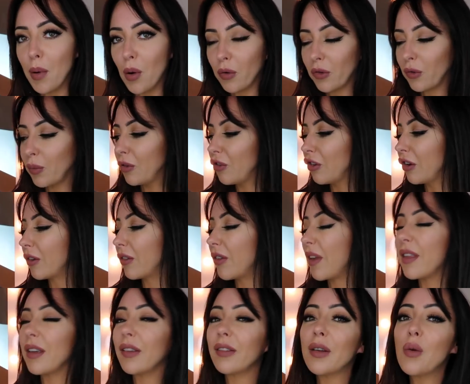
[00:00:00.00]
box, which looks
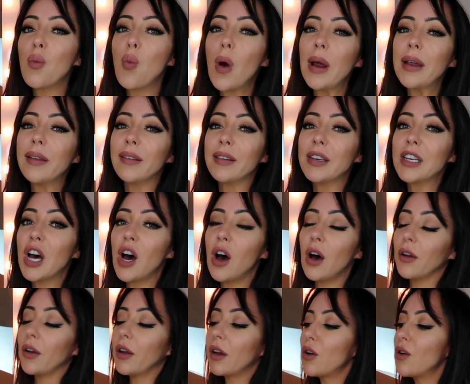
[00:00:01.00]
like this, and it weighs a
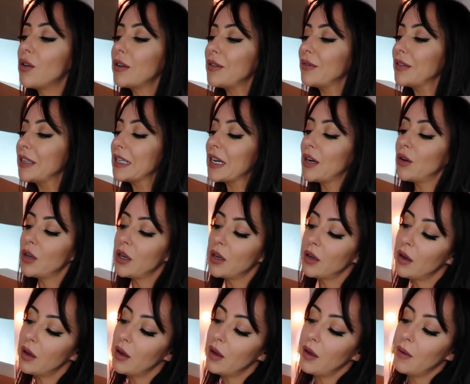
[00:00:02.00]
ton. I can't even tell you.
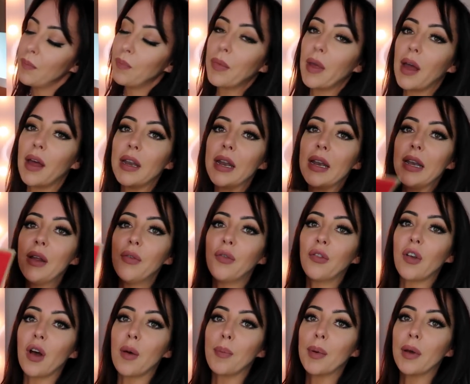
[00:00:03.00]
and it
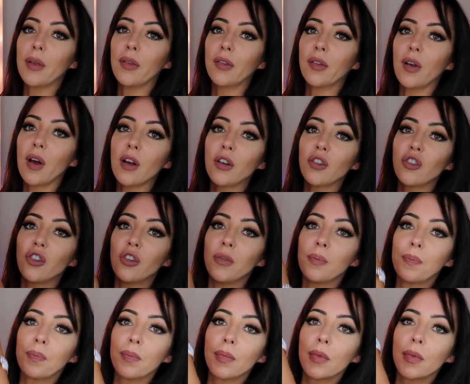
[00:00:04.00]
lifts up as such.